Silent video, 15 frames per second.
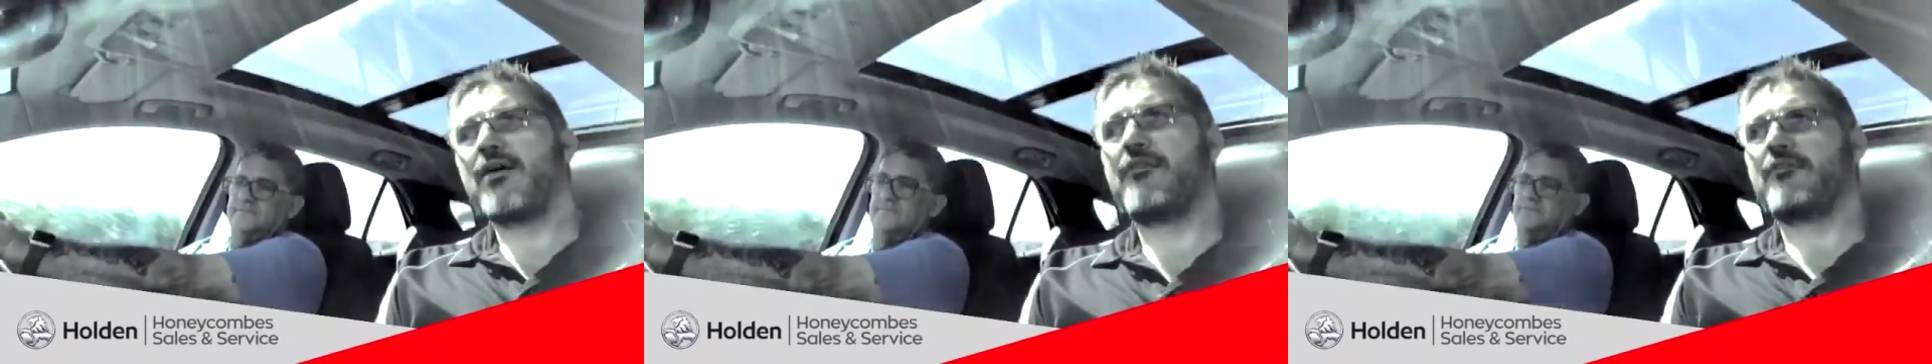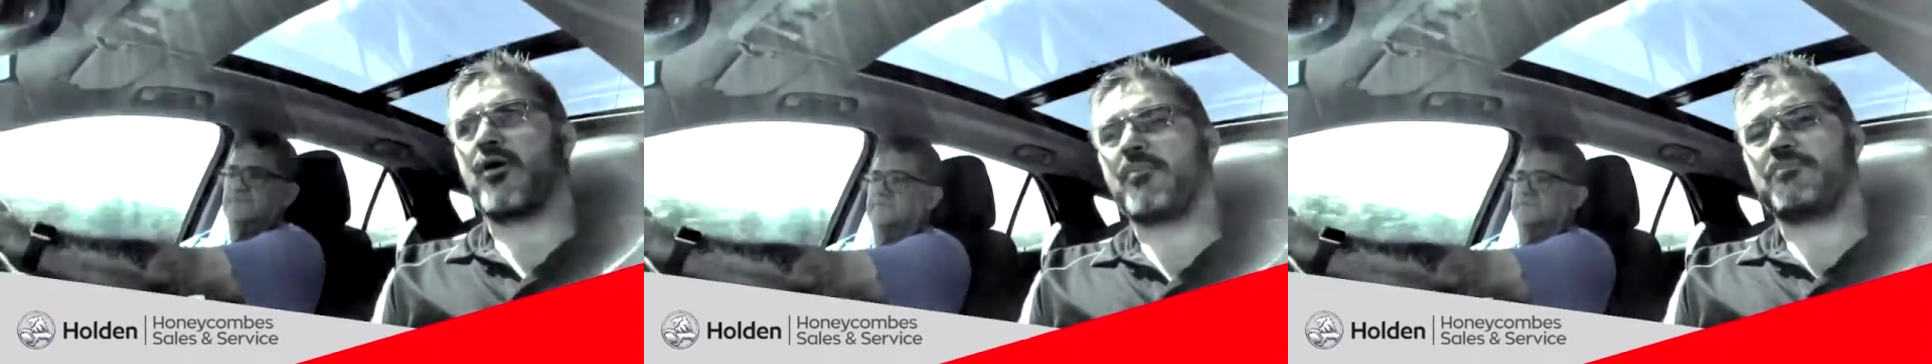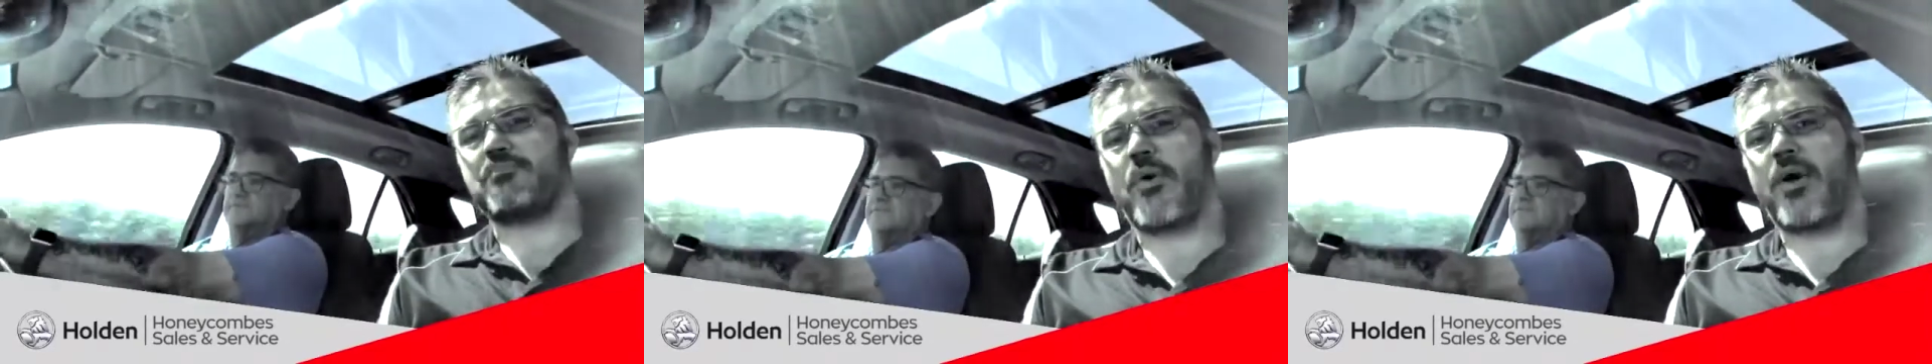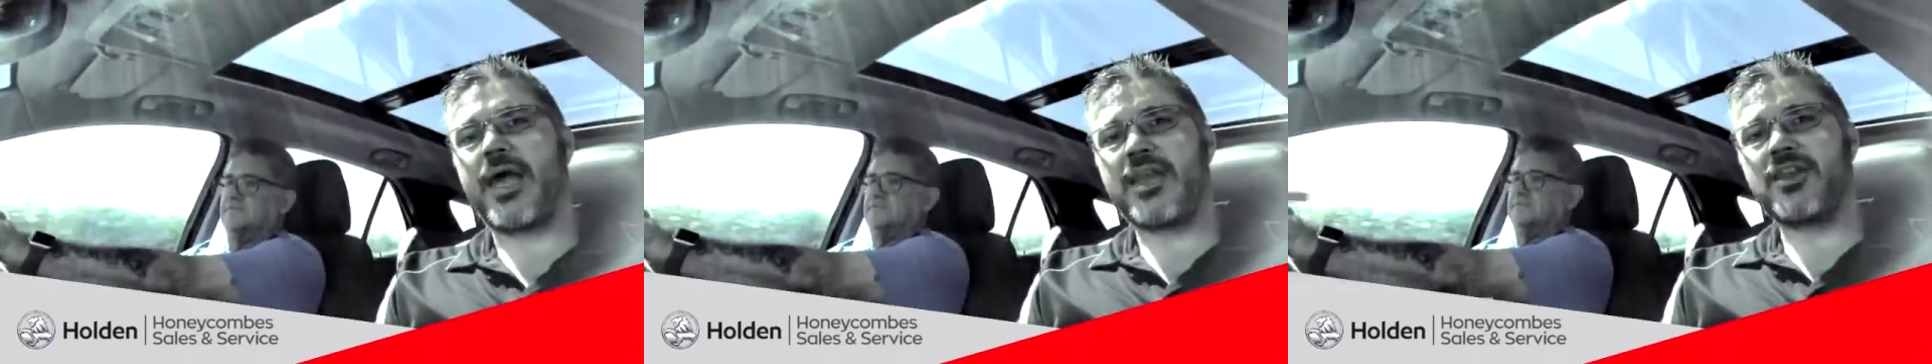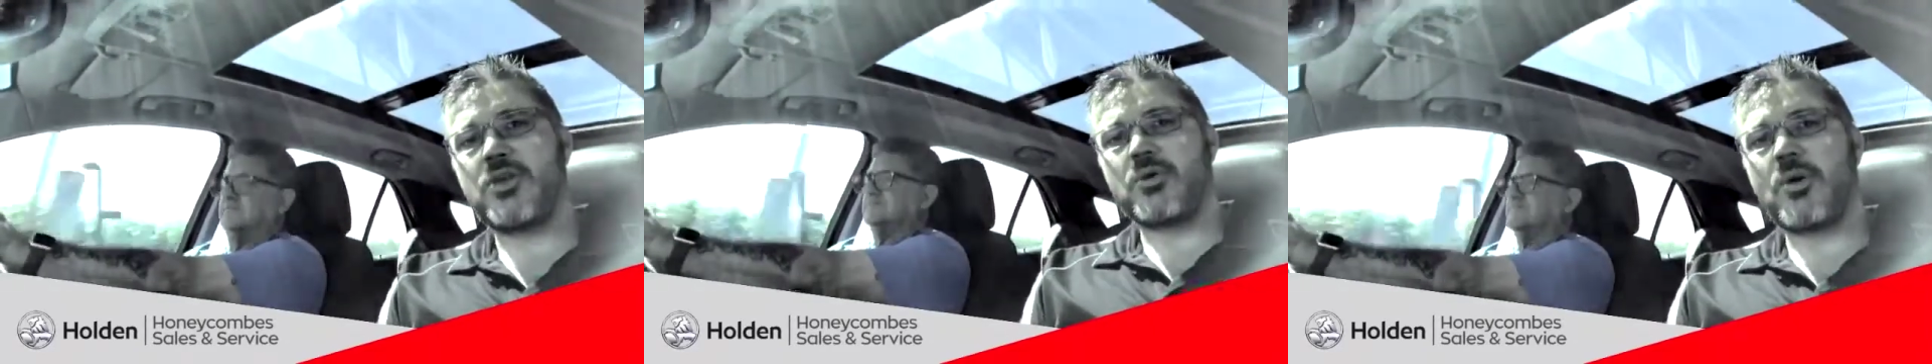for a
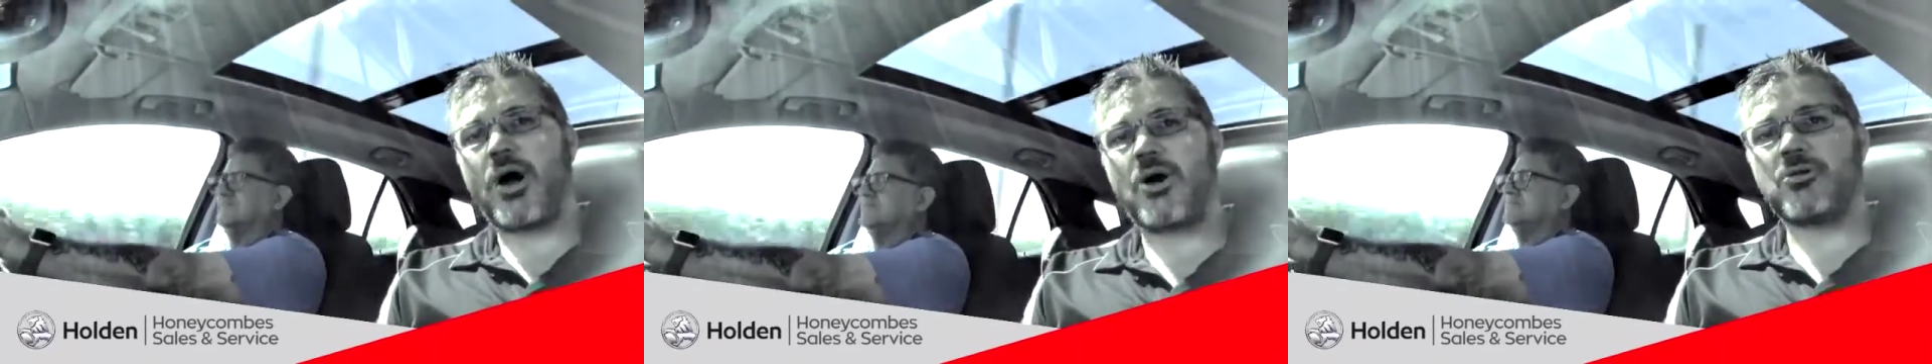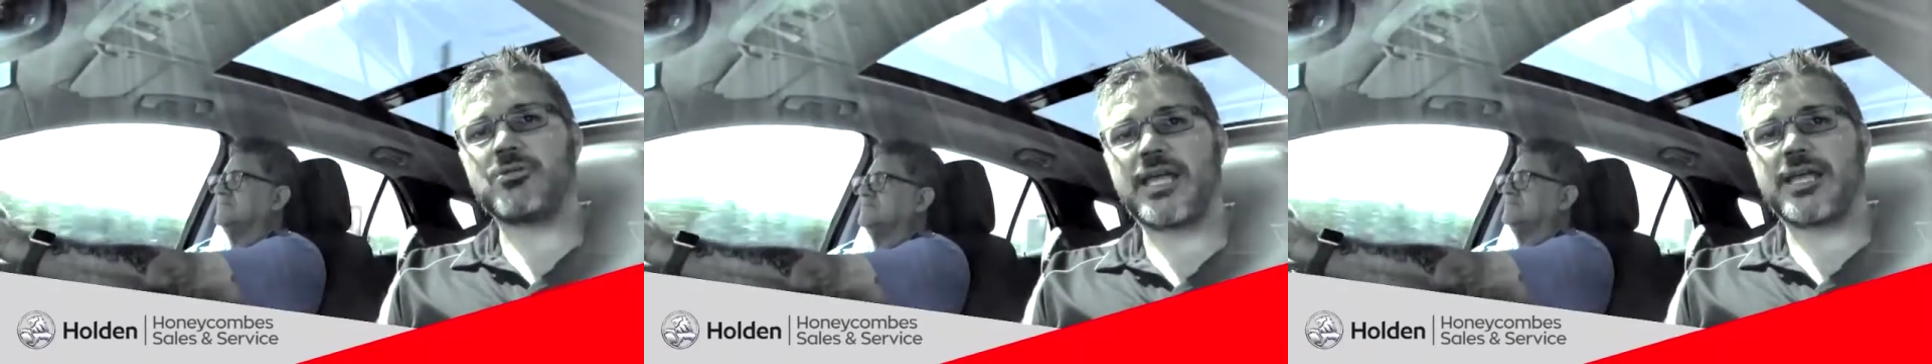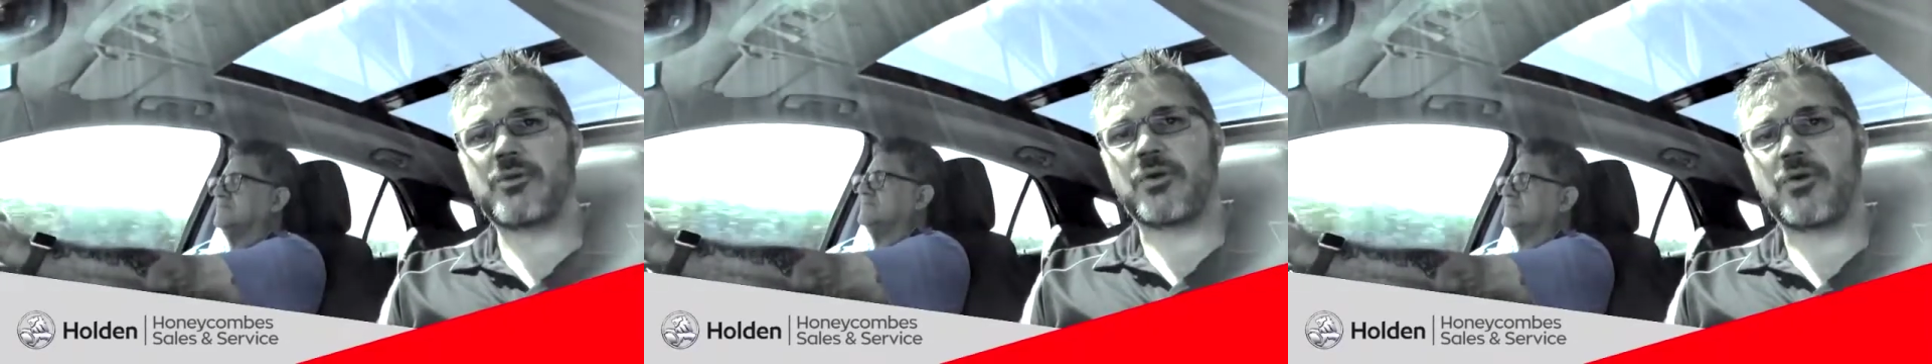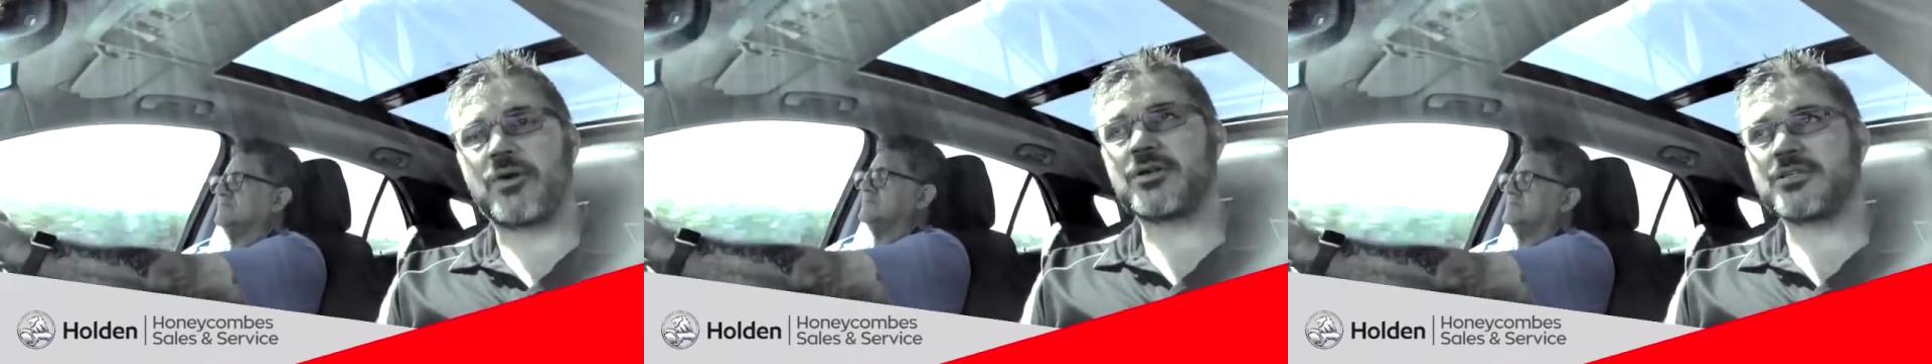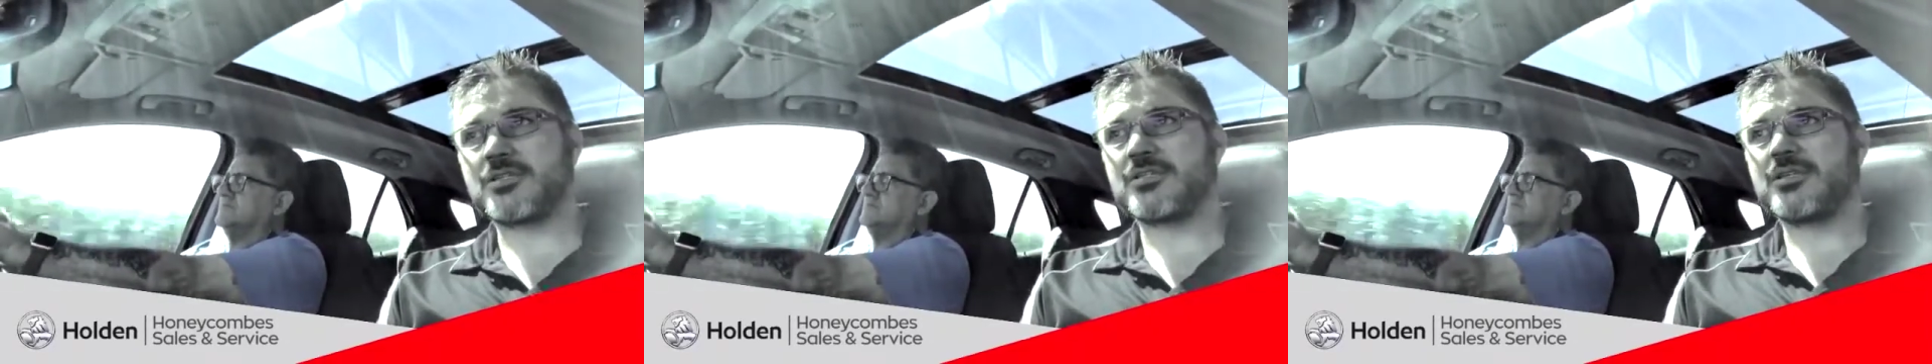brand new Holden
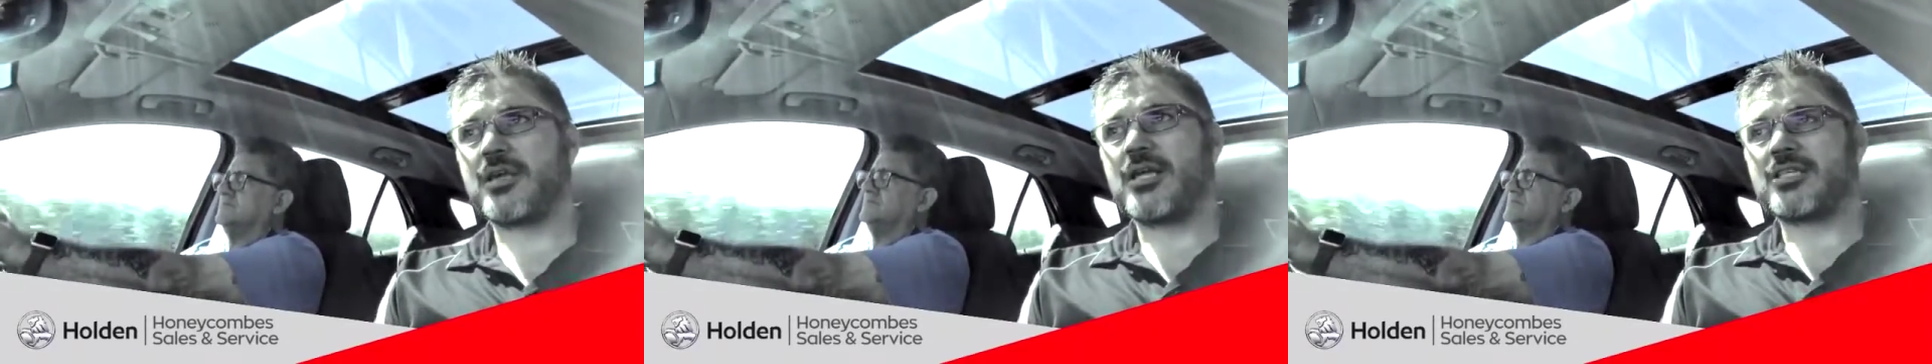Equinox,